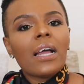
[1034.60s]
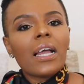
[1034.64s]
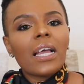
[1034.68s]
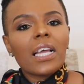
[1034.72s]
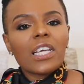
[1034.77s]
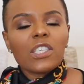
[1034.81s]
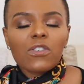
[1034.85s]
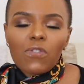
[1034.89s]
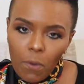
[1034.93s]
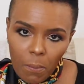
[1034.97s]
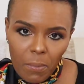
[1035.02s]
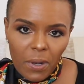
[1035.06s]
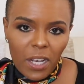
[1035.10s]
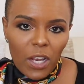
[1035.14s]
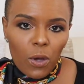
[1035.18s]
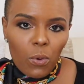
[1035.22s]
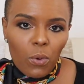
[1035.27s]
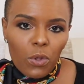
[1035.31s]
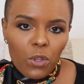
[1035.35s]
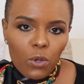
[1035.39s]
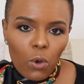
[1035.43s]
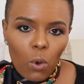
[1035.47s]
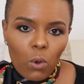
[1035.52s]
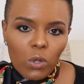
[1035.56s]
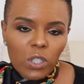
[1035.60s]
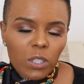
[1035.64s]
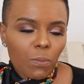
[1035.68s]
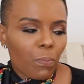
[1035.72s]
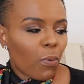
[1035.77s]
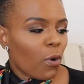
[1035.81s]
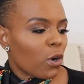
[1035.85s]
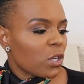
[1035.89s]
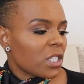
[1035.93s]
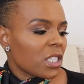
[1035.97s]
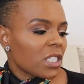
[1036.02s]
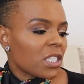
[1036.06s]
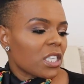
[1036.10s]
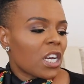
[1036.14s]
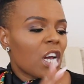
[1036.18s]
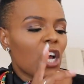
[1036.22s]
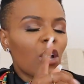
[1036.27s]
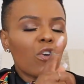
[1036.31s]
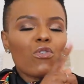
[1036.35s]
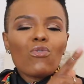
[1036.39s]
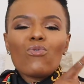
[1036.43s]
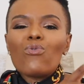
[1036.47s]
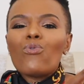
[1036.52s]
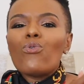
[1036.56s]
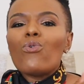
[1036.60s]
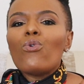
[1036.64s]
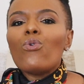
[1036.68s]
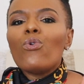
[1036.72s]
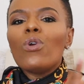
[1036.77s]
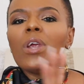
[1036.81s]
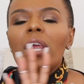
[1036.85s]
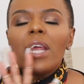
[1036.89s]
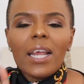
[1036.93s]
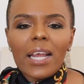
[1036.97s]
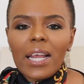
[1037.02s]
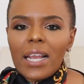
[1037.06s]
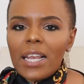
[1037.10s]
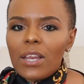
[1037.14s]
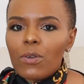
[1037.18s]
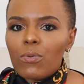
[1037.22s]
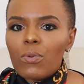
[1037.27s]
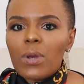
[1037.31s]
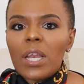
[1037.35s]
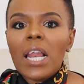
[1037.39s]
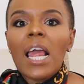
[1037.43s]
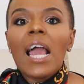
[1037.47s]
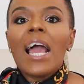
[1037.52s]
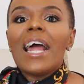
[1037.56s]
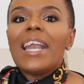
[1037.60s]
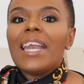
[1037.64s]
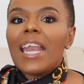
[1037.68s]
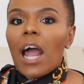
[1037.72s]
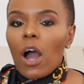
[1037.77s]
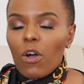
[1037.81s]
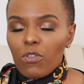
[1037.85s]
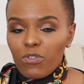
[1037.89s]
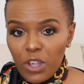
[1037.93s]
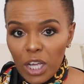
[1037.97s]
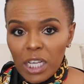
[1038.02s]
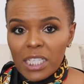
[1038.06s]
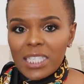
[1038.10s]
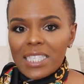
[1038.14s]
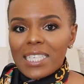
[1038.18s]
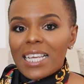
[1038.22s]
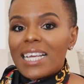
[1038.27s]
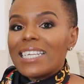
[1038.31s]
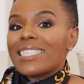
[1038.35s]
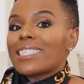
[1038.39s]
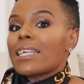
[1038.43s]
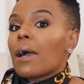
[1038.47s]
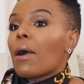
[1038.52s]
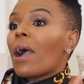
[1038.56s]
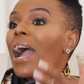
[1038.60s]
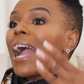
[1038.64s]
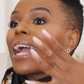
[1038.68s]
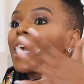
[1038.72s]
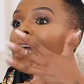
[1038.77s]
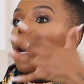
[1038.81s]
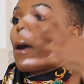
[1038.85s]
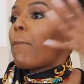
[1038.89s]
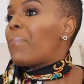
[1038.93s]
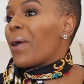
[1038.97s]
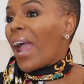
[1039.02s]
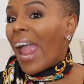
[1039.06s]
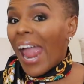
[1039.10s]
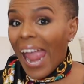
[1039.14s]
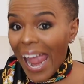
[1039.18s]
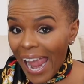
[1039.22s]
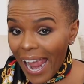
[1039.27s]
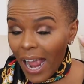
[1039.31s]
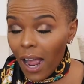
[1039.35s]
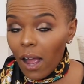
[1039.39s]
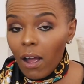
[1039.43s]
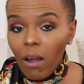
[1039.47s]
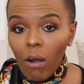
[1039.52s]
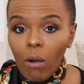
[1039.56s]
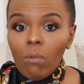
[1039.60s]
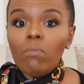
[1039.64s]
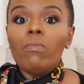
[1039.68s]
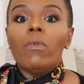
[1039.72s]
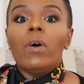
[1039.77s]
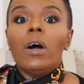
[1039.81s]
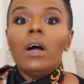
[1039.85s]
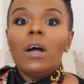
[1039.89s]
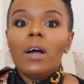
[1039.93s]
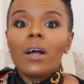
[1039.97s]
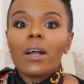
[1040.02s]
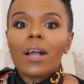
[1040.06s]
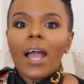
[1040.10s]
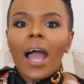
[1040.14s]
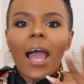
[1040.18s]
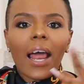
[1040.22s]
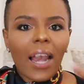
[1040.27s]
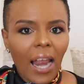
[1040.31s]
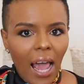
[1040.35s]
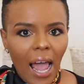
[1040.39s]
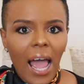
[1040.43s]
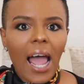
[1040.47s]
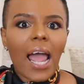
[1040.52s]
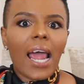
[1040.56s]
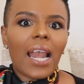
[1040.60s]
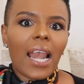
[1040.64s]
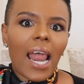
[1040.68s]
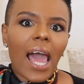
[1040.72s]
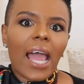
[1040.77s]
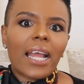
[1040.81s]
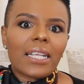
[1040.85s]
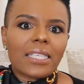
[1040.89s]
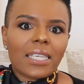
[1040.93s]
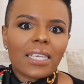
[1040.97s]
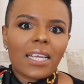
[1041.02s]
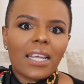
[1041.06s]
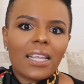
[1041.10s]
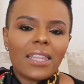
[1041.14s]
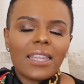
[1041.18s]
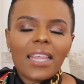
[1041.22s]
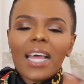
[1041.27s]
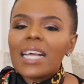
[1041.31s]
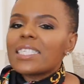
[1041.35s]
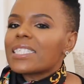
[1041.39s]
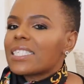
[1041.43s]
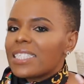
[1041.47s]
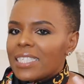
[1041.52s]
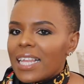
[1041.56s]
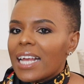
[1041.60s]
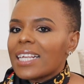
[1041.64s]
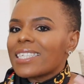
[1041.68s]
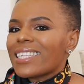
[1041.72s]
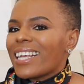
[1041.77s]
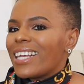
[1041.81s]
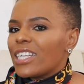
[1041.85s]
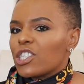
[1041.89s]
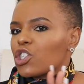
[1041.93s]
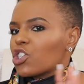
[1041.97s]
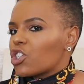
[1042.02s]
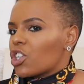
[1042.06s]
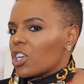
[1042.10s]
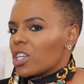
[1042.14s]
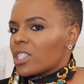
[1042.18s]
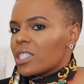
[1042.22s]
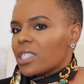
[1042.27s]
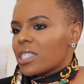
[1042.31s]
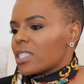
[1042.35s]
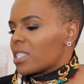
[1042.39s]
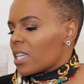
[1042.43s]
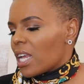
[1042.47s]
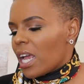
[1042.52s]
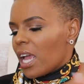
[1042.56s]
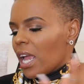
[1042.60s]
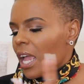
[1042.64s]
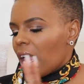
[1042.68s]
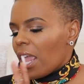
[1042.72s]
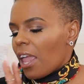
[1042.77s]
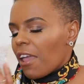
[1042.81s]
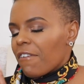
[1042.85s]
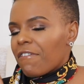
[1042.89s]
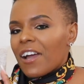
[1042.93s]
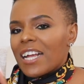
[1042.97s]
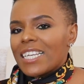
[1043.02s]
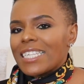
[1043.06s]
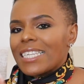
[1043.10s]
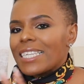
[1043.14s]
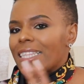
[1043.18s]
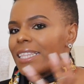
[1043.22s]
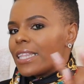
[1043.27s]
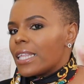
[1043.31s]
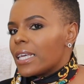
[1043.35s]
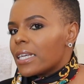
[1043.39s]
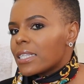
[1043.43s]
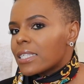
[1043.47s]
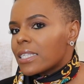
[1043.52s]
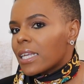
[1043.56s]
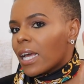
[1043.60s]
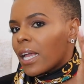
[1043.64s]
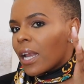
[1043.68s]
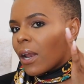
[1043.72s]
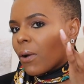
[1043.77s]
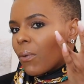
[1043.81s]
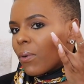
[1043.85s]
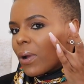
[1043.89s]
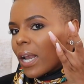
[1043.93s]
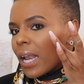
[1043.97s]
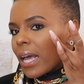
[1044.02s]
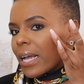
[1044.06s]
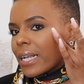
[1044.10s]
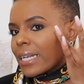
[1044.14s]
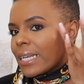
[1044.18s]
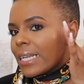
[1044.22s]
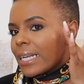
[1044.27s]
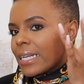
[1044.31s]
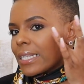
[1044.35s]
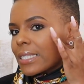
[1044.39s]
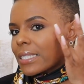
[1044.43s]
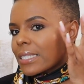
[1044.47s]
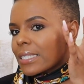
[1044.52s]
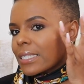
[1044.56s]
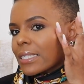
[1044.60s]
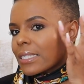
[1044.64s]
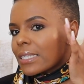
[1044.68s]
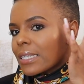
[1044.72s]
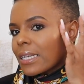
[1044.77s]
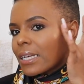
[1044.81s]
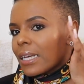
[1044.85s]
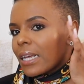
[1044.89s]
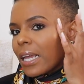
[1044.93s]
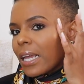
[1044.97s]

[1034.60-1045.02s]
is familiar with Gold Deposit. Really. Now this is a kapow kind of highlight. That is just, if I did this and I went like this,